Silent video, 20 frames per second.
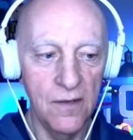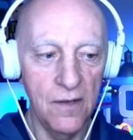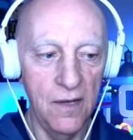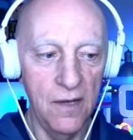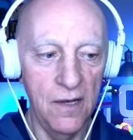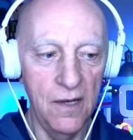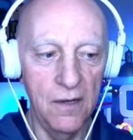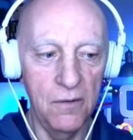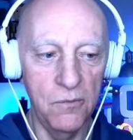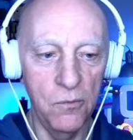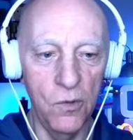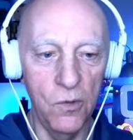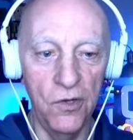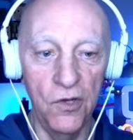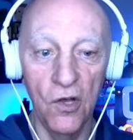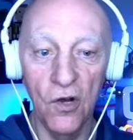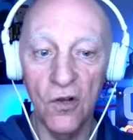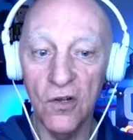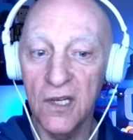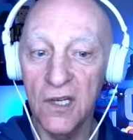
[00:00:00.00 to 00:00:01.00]
Uh,
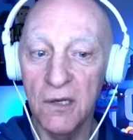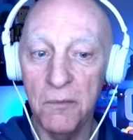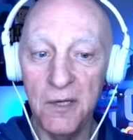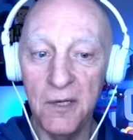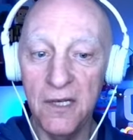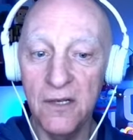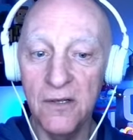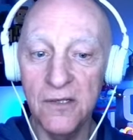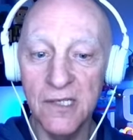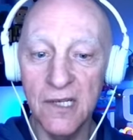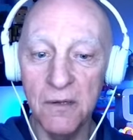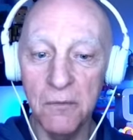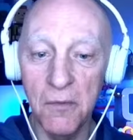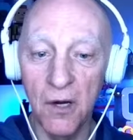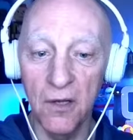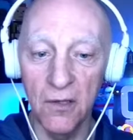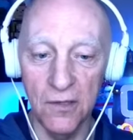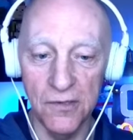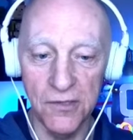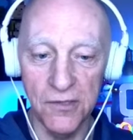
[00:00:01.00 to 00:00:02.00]
we're not going to be using a
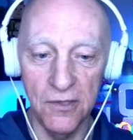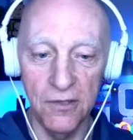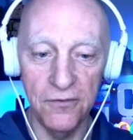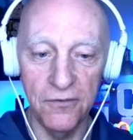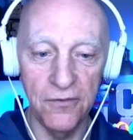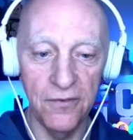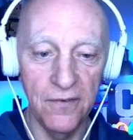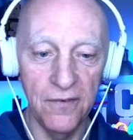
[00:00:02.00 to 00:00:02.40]
Molotov.